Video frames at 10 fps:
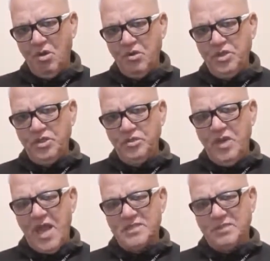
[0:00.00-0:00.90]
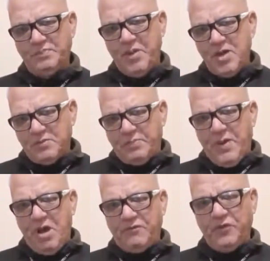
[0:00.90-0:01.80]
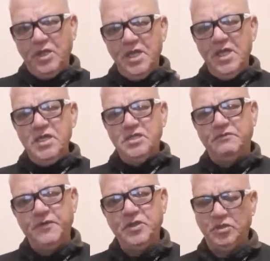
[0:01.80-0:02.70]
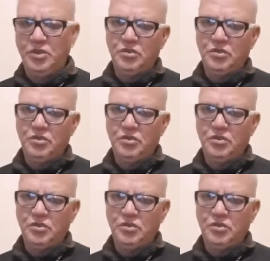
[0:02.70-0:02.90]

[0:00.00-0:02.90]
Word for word: or you as a powerful individual.